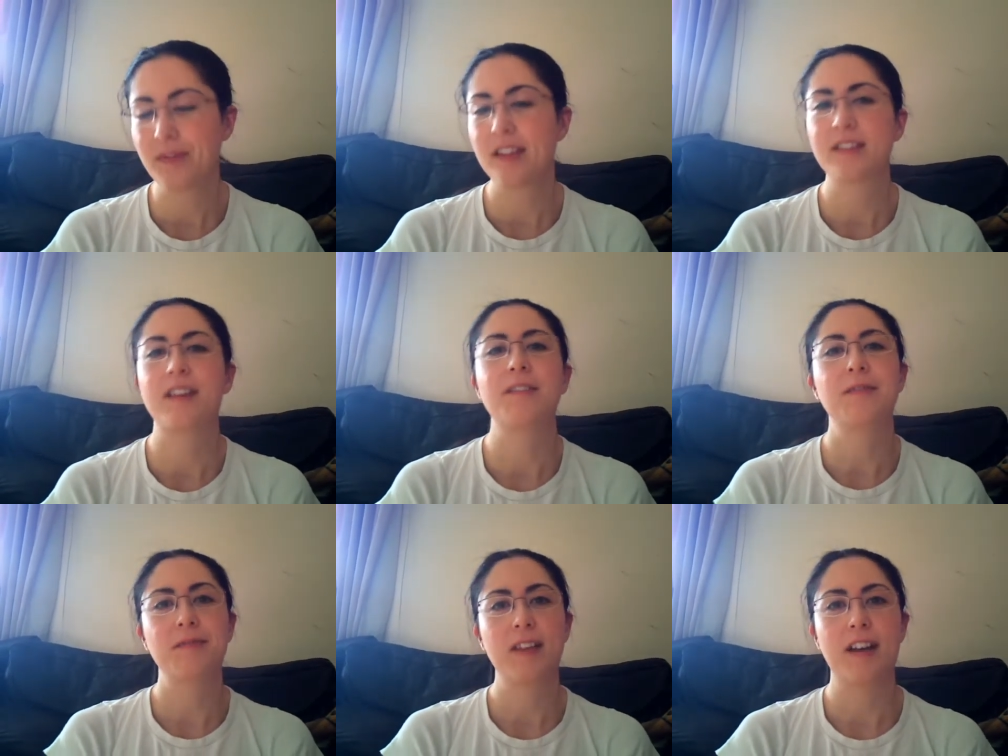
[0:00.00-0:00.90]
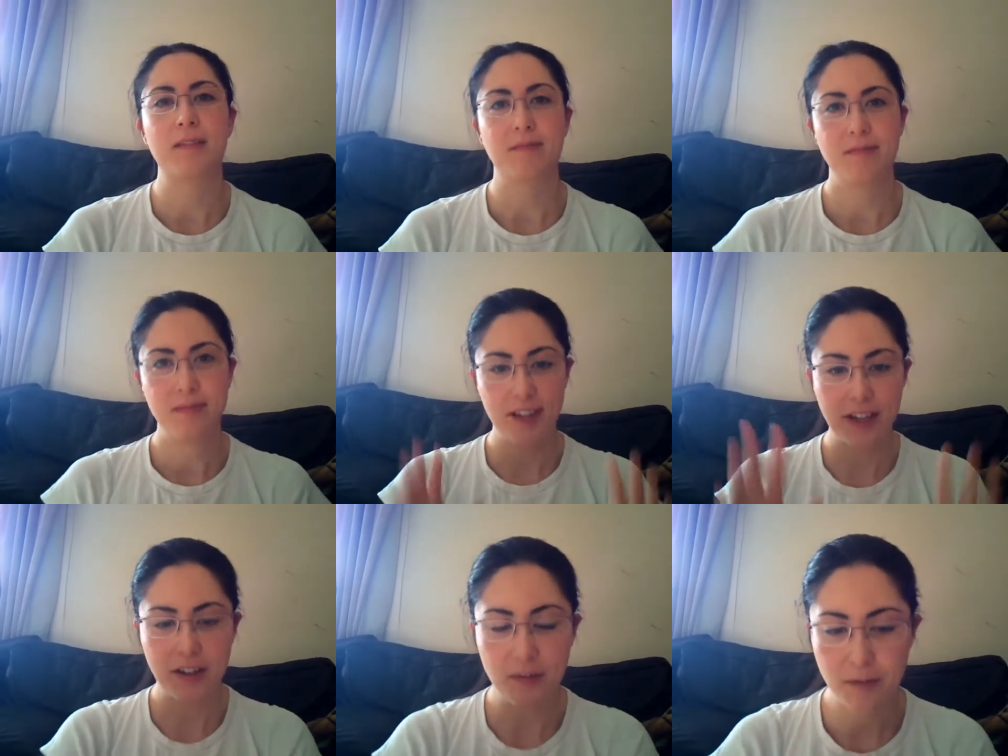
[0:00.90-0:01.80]
So, get
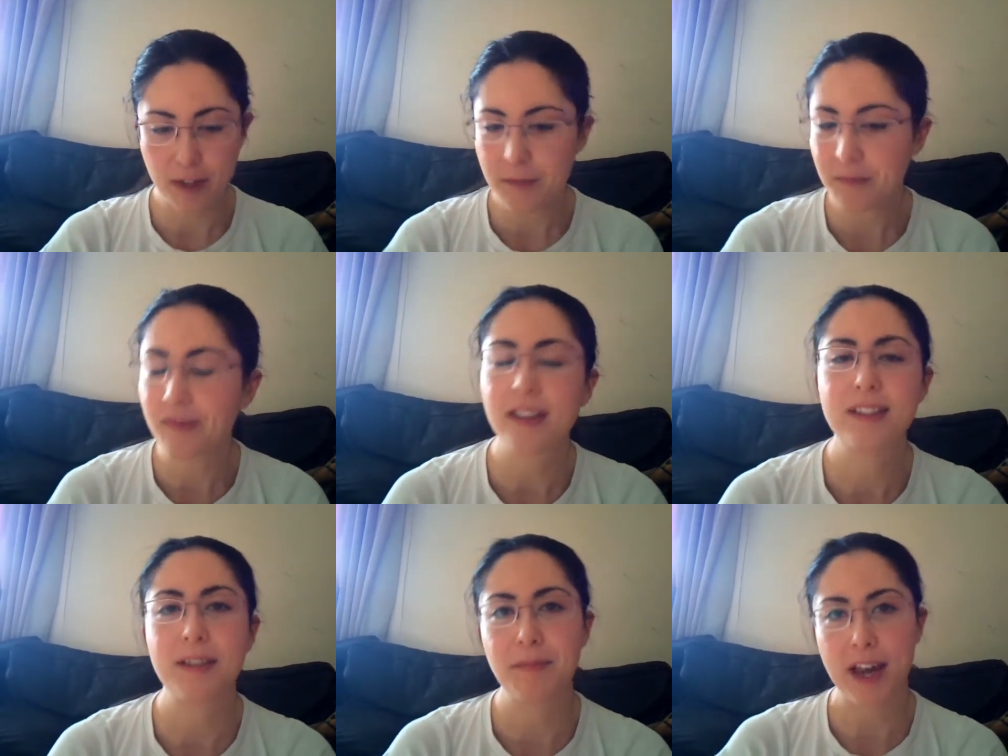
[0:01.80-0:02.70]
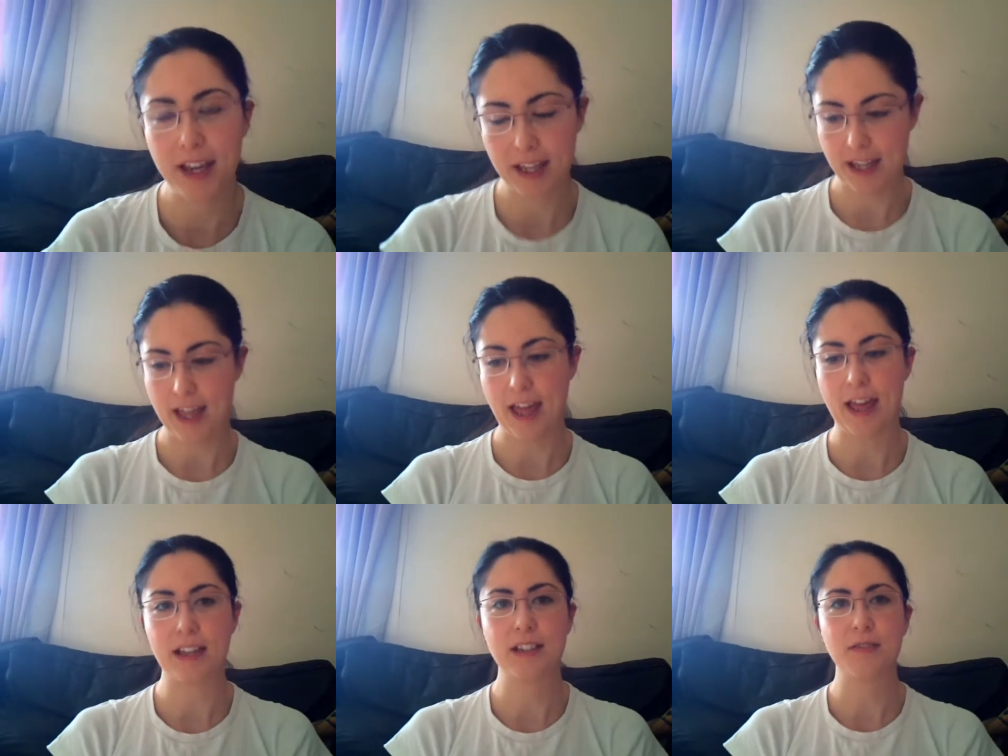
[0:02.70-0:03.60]
comfy, sit back
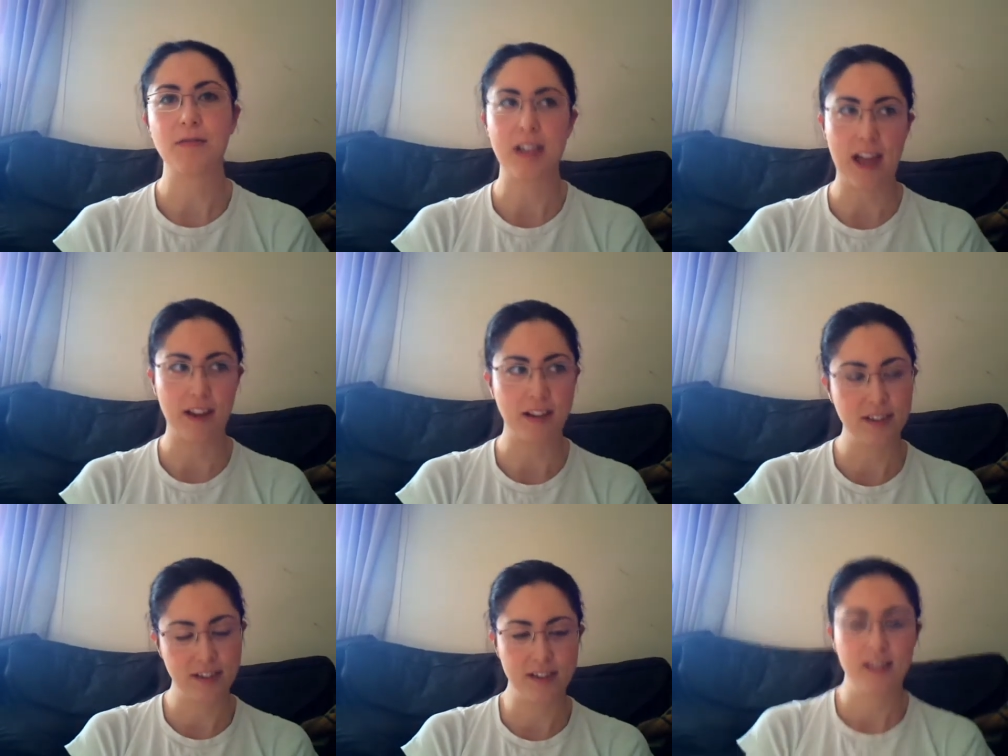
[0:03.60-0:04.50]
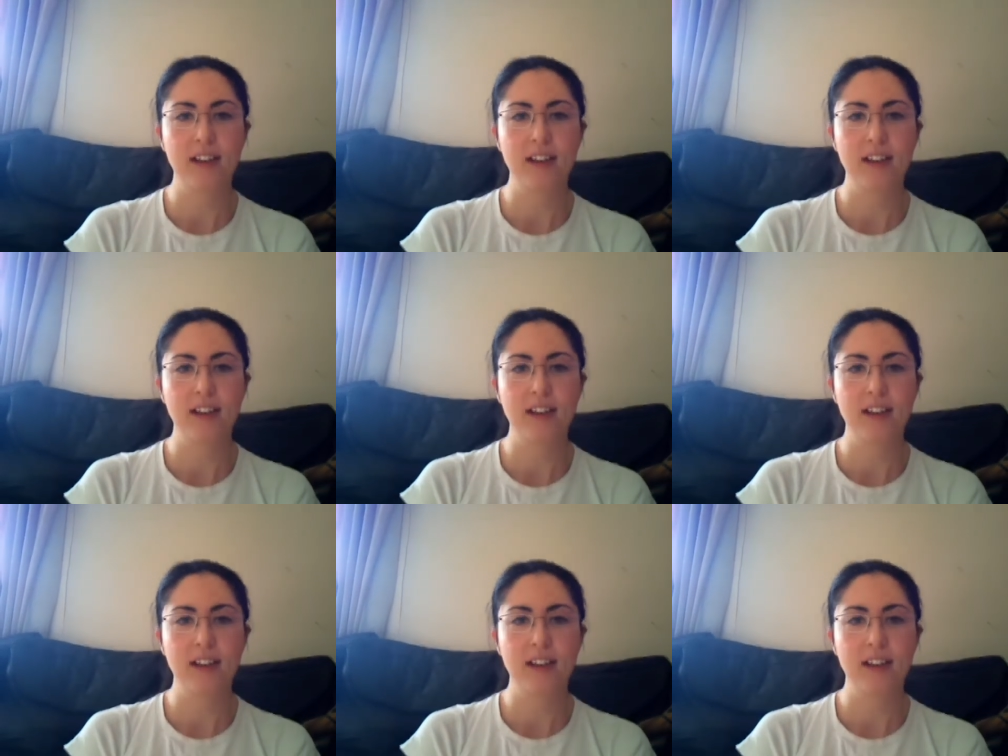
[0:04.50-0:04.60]
and relax.